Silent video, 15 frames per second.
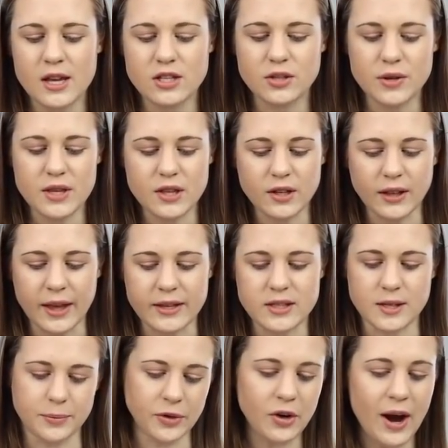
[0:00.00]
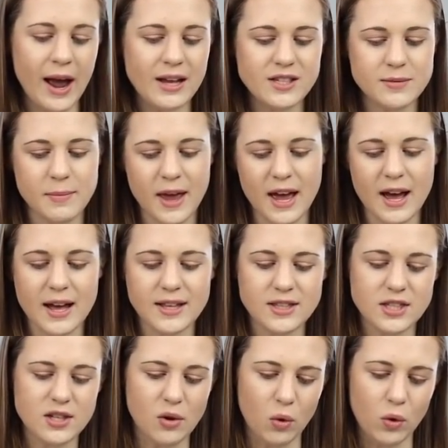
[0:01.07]
So either like some grass
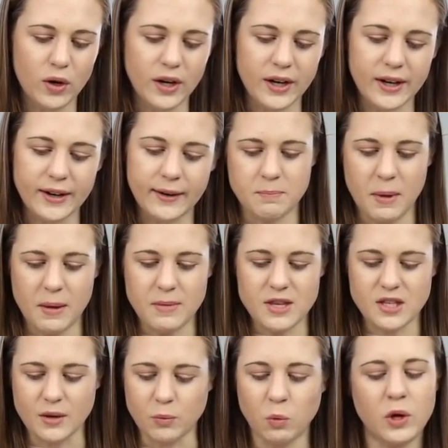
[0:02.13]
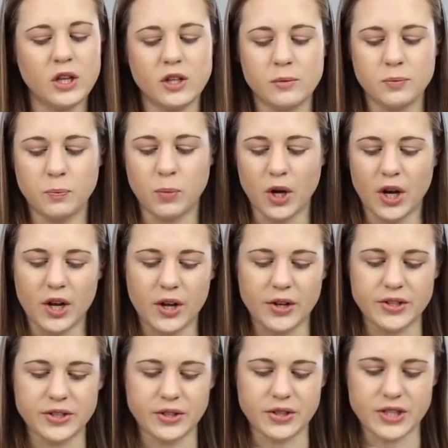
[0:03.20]
mats or maybe some willow
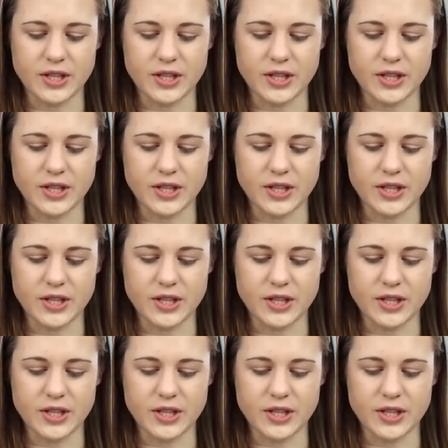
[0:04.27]
balls or